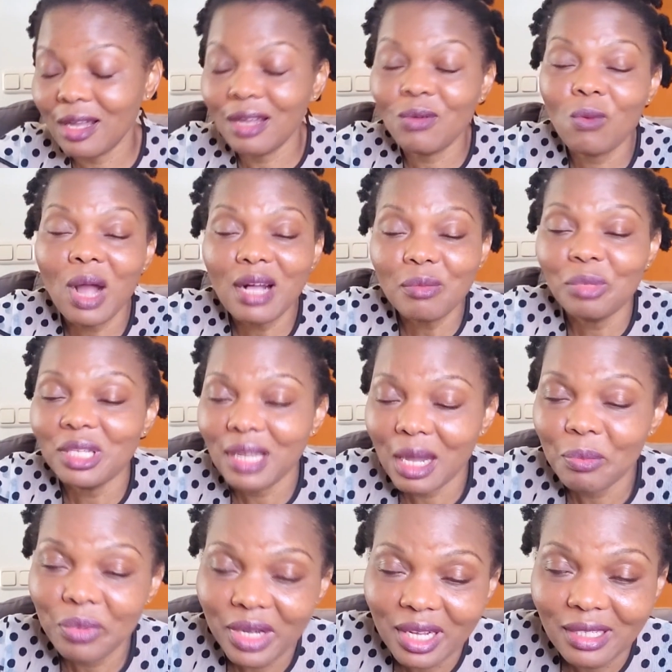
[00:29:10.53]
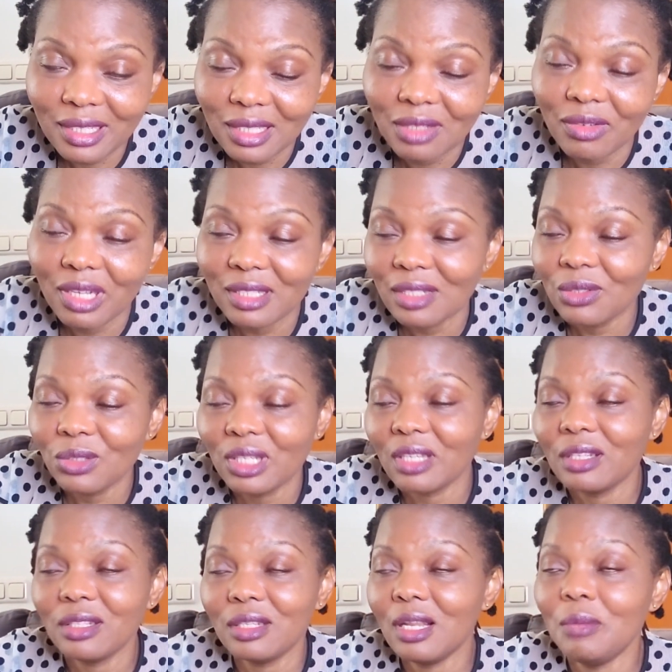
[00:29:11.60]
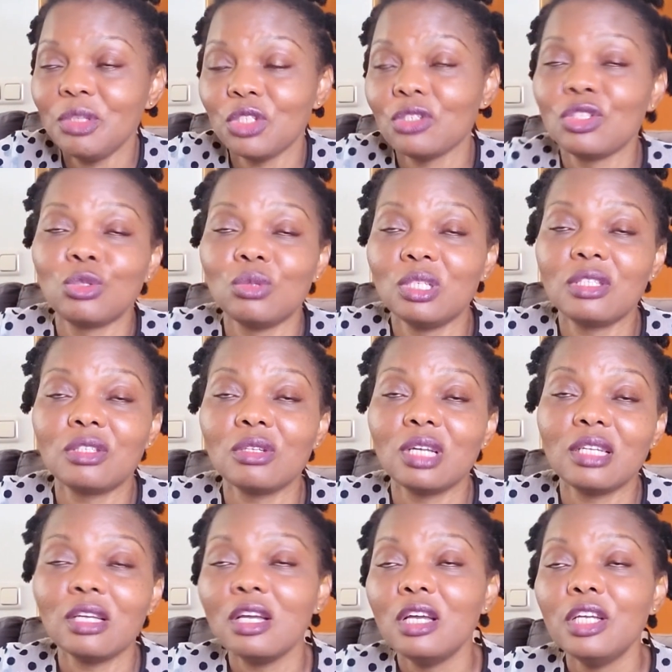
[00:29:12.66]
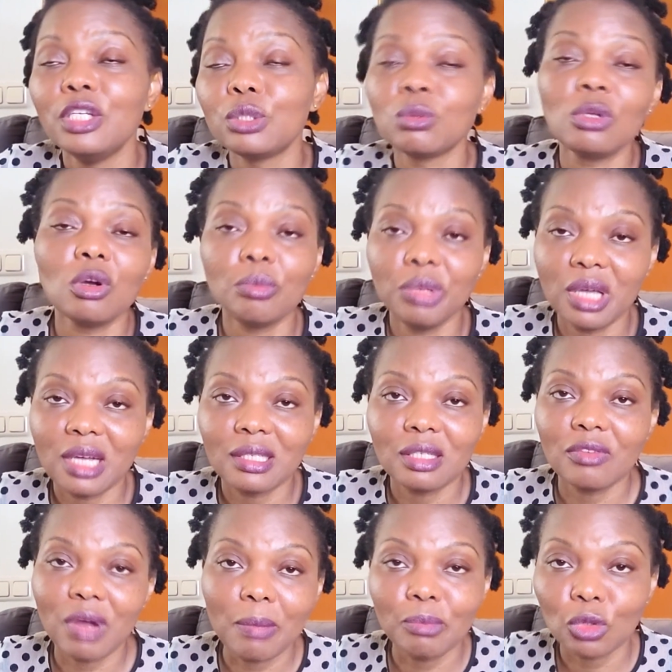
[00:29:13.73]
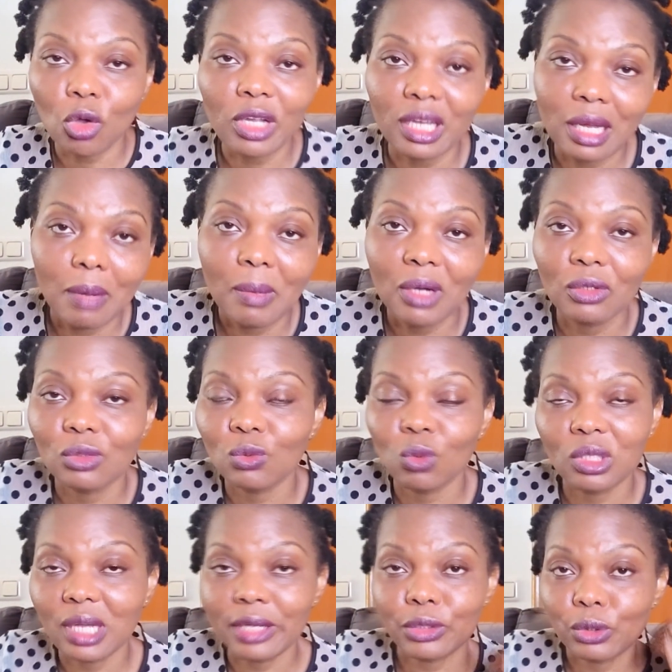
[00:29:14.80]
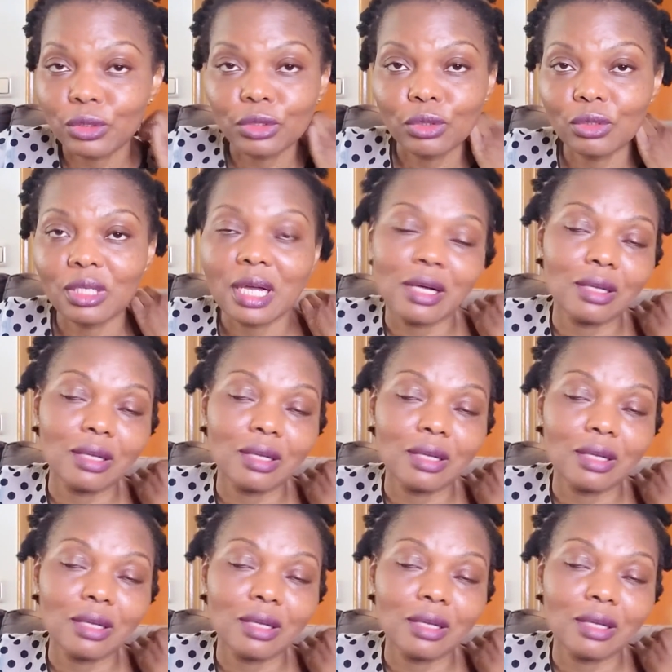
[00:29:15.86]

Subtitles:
While being apprehensive, I said, okay, let me just do it so that it will not be as if I'm talking about what I don't know.